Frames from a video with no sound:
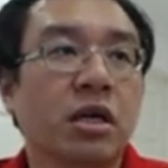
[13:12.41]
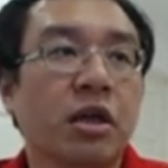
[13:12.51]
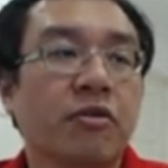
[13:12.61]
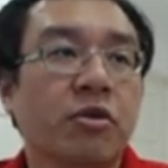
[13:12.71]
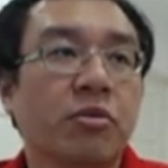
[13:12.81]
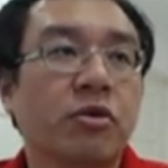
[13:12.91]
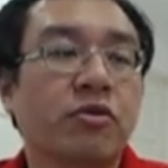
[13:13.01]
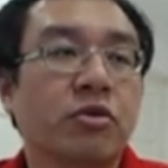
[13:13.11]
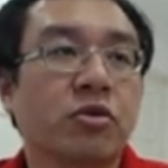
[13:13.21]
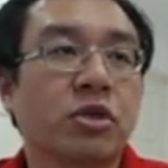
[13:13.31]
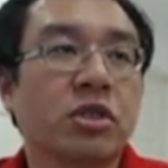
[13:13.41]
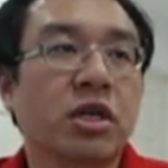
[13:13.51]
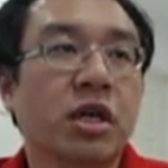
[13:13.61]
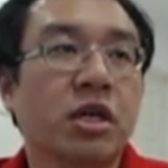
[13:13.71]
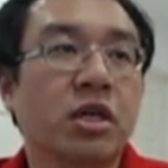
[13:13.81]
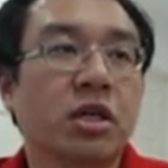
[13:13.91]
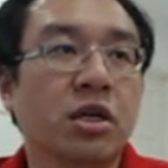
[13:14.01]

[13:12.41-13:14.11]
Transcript: if you move to c8,